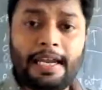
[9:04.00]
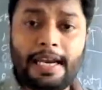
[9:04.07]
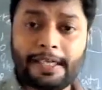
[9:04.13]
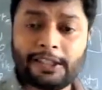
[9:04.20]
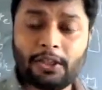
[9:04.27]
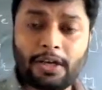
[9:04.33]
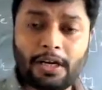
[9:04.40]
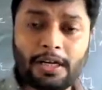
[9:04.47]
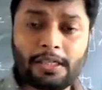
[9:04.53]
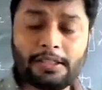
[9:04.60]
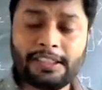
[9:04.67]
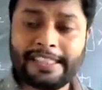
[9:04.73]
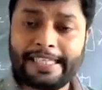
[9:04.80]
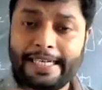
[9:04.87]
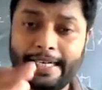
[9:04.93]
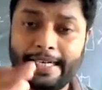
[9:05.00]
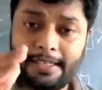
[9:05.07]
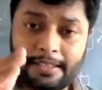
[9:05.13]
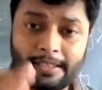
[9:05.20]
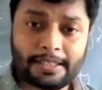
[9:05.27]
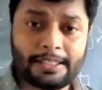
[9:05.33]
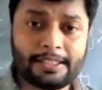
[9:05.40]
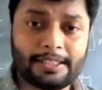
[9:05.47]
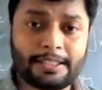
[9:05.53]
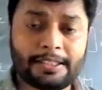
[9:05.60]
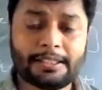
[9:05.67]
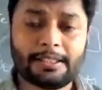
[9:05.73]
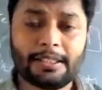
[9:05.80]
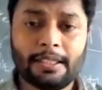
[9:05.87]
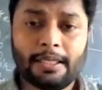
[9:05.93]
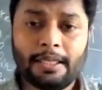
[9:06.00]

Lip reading: electrons enters